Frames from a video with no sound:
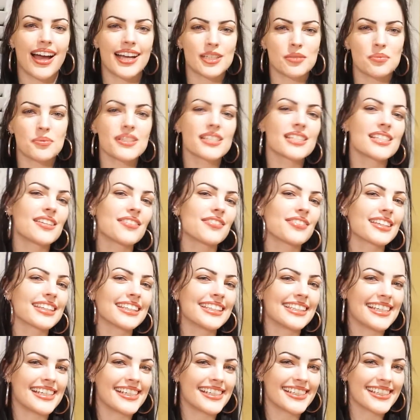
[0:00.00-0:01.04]

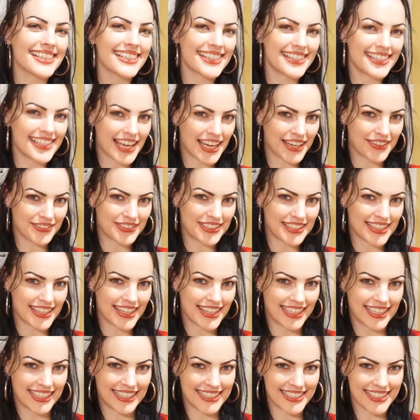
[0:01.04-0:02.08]
specifically saved
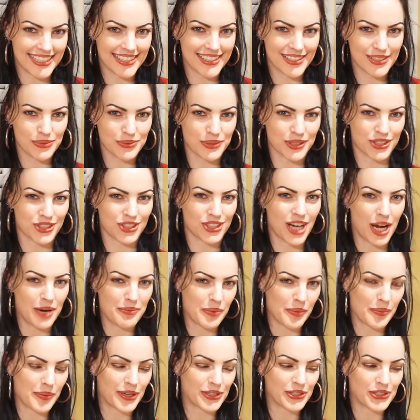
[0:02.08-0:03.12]
these, which I'm
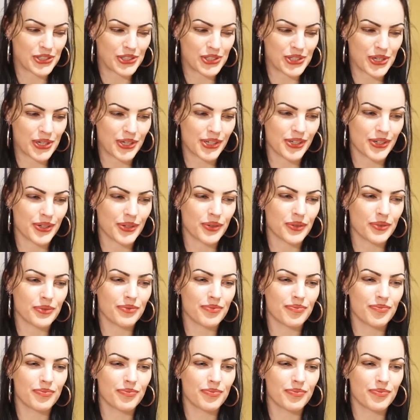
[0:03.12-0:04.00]
about to show you,